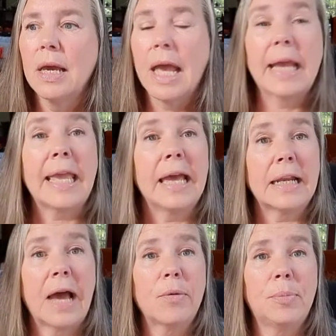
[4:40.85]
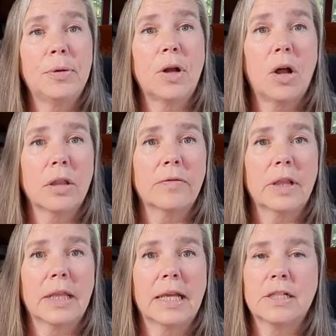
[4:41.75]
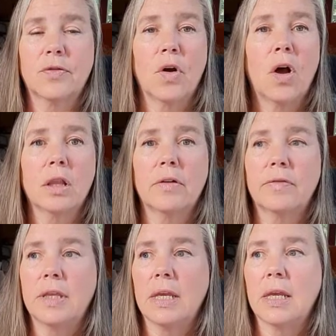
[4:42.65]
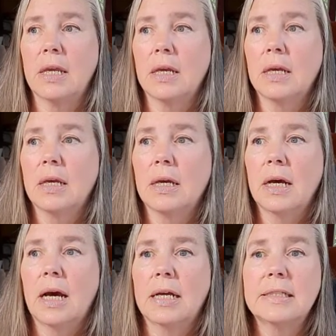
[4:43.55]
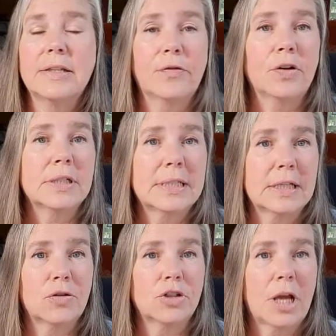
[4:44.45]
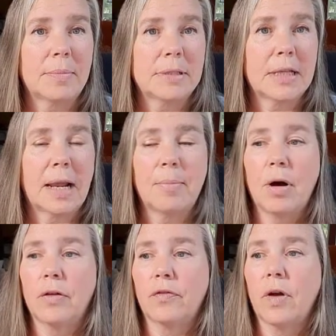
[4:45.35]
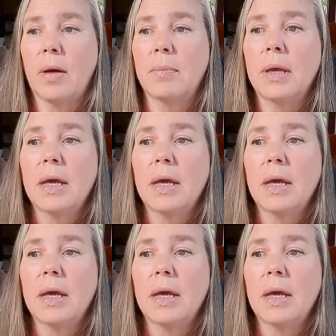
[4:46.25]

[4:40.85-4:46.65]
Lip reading: Again, I will put all of the links for all of the different sticker shops that I bought from